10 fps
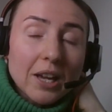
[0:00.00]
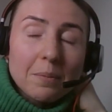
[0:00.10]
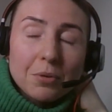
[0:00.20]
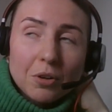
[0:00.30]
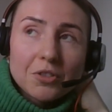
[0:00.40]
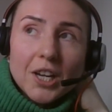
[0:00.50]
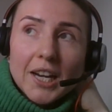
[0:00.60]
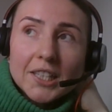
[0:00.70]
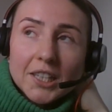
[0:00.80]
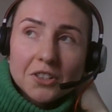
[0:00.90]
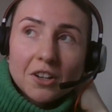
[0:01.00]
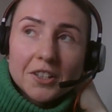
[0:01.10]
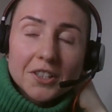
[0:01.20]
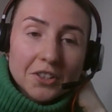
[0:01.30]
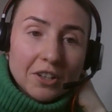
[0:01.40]
that project, I
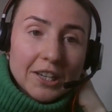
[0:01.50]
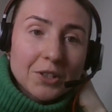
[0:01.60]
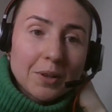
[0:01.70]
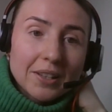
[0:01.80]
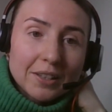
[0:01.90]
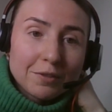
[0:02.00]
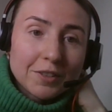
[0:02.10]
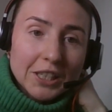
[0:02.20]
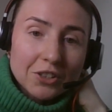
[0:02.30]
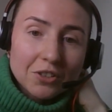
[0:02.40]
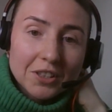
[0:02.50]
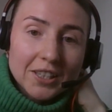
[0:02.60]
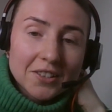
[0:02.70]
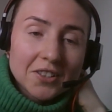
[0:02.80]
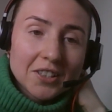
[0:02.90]
started as a graduate and I finished on it
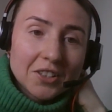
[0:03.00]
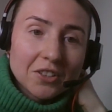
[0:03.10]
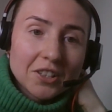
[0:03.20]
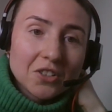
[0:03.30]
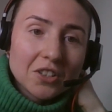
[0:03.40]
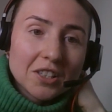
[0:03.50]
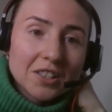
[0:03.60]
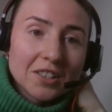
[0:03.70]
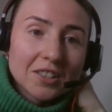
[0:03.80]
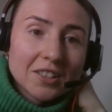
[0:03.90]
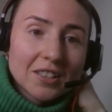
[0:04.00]
as a senior engineer.